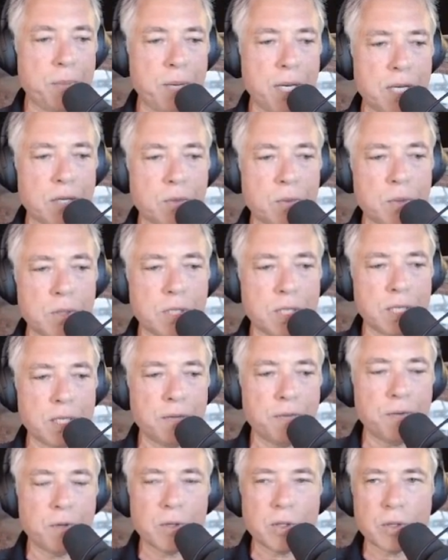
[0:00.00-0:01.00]
make towards
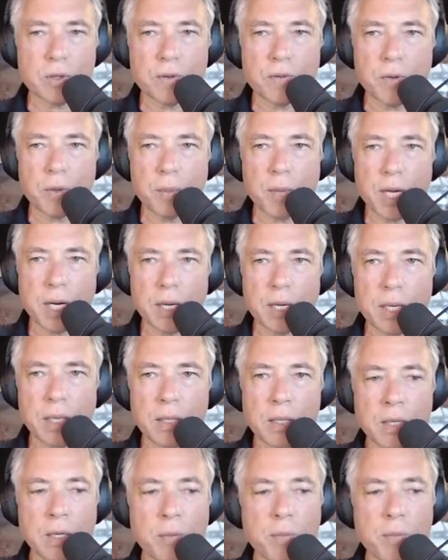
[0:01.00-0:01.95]
the future of humanity.